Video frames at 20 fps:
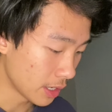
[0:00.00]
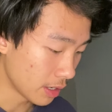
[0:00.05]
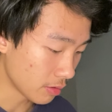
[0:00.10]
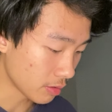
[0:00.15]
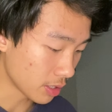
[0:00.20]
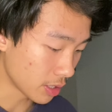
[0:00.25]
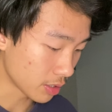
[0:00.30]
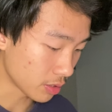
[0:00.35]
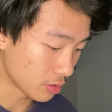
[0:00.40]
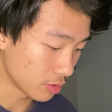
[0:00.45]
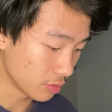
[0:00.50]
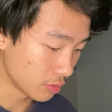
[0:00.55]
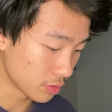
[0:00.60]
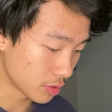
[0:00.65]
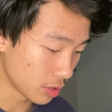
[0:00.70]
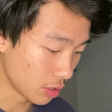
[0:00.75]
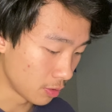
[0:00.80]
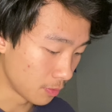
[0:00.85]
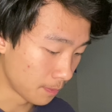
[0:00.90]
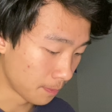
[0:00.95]
Okay, cool.
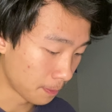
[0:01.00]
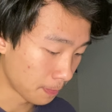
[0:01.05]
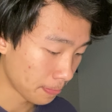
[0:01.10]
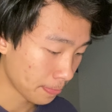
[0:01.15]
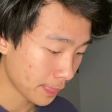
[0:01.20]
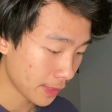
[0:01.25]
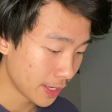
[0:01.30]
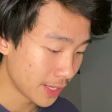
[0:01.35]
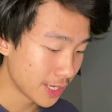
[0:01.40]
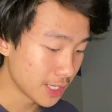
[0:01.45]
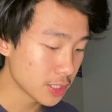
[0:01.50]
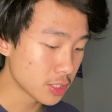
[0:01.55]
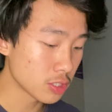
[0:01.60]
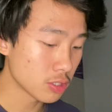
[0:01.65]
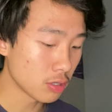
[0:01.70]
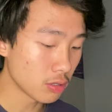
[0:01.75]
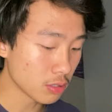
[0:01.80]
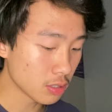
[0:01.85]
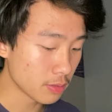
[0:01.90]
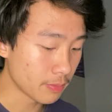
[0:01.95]
So let's
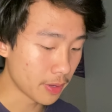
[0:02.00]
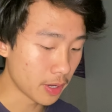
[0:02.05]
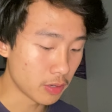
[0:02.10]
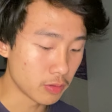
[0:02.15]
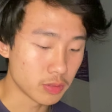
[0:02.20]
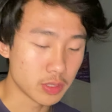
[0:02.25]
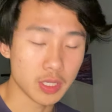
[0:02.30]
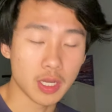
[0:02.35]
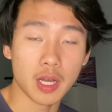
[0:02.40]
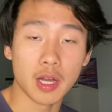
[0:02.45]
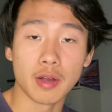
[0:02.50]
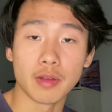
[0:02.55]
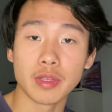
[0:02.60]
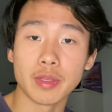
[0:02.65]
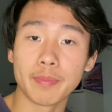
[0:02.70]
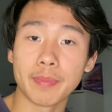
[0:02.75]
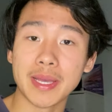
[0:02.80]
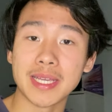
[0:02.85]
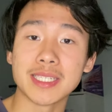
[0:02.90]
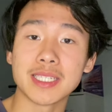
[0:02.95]
talk about the
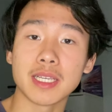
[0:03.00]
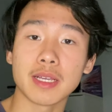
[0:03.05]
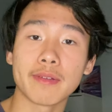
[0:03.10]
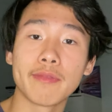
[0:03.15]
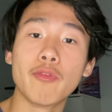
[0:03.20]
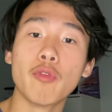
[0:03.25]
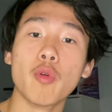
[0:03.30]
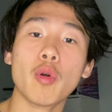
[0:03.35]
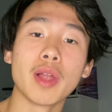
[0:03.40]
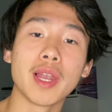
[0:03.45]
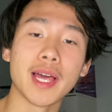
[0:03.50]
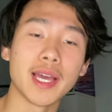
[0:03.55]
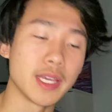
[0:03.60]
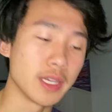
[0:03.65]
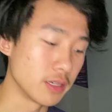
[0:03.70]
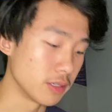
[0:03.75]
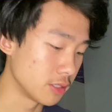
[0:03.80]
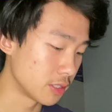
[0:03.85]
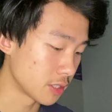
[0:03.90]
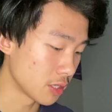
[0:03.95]
basic four
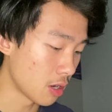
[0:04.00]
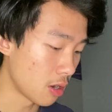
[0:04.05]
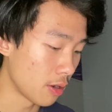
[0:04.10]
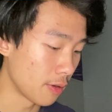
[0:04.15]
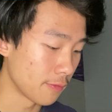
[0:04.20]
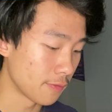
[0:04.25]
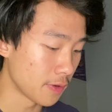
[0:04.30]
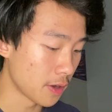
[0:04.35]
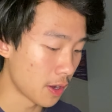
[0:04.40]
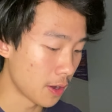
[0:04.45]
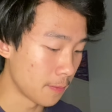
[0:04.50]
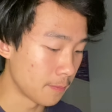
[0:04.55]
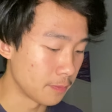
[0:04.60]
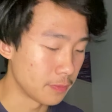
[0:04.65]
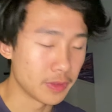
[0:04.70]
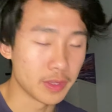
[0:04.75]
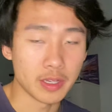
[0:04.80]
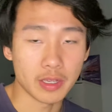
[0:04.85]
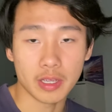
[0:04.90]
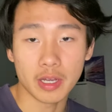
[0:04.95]
layers of
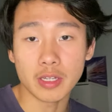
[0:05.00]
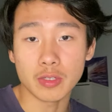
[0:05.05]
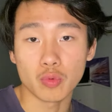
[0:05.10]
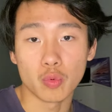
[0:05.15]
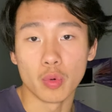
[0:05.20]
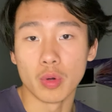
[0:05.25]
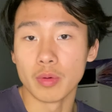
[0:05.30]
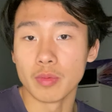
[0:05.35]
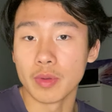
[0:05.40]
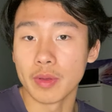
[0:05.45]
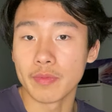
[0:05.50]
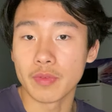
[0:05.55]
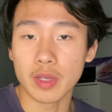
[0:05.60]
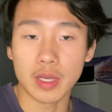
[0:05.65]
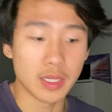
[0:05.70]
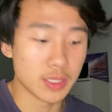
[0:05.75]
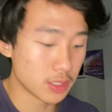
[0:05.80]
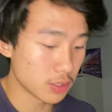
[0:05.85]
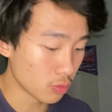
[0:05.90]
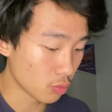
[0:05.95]
the gut wall. If you
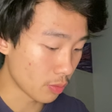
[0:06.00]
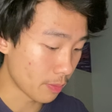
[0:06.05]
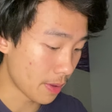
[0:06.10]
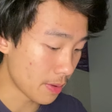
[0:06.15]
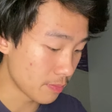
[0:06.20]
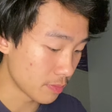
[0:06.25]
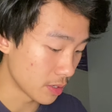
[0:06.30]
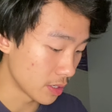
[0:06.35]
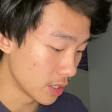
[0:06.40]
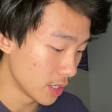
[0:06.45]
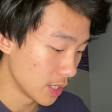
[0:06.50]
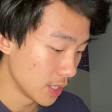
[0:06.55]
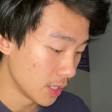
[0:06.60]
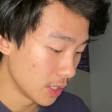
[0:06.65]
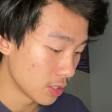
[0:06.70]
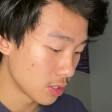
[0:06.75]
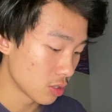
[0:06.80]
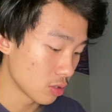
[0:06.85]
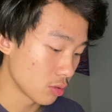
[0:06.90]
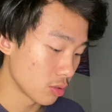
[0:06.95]
guys still remember,
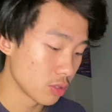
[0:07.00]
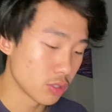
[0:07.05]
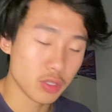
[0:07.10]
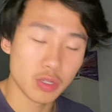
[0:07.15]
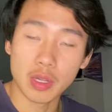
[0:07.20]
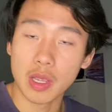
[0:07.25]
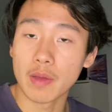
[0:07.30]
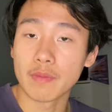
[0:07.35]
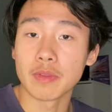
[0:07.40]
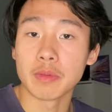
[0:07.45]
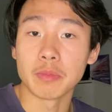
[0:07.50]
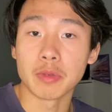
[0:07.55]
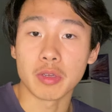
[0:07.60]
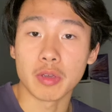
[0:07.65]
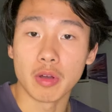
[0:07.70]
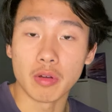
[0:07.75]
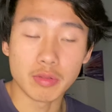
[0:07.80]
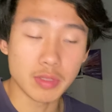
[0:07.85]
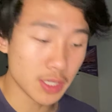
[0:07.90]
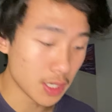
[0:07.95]
so you usually have the
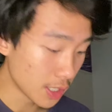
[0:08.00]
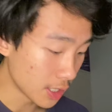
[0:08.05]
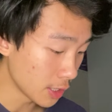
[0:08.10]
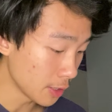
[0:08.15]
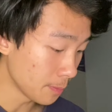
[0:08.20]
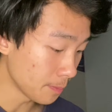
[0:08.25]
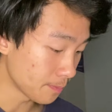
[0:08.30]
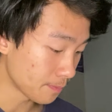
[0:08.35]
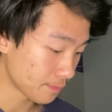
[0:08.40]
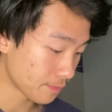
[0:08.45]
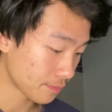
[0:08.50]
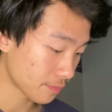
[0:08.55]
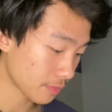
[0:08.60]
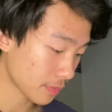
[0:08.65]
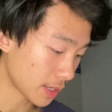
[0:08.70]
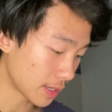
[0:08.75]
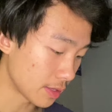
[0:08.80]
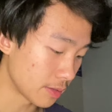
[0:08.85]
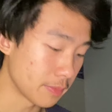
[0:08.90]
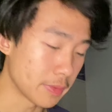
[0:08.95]
mucosa layer.
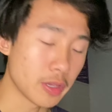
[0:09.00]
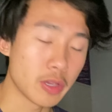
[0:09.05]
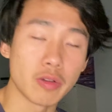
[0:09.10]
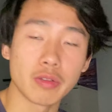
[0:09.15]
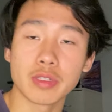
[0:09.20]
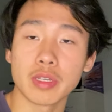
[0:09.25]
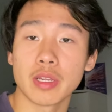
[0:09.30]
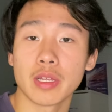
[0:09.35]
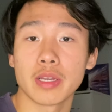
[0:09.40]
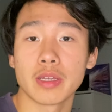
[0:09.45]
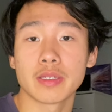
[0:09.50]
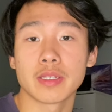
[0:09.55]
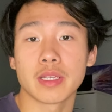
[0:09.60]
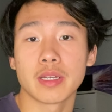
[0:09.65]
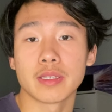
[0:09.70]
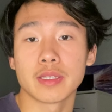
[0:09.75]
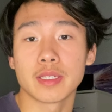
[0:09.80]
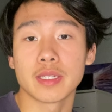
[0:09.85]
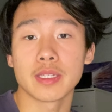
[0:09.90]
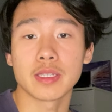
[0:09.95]
The mucosa layers
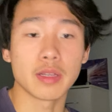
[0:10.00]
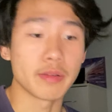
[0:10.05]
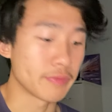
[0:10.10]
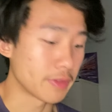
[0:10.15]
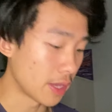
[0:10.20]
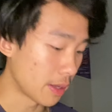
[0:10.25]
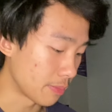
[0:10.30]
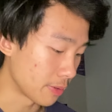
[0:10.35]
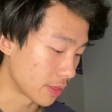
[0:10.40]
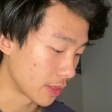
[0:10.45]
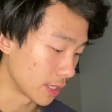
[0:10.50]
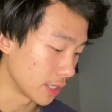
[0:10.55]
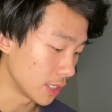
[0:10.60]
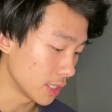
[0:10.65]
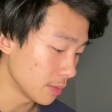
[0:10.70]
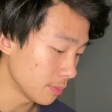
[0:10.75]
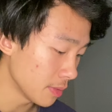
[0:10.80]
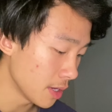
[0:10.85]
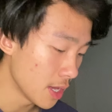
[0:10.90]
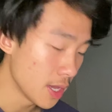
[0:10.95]
consist of the
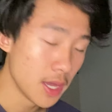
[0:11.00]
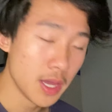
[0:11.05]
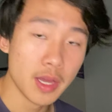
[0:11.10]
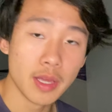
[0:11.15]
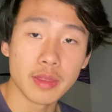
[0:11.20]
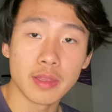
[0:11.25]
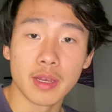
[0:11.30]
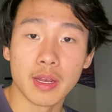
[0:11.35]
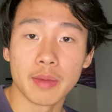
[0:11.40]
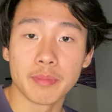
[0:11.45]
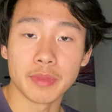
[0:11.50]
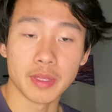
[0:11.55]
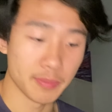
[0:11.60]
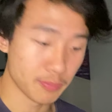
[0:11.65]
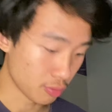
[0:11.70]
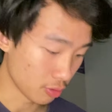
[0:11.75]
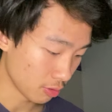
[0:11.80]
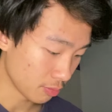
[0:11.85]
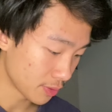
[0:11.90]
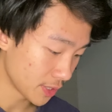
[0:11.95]
epithelium, the lamina
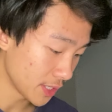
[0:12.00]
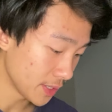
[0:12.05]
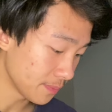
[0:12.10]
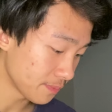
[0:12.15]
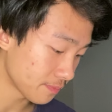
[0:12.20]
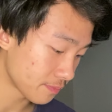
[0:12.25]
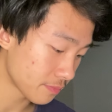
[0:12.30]
propria,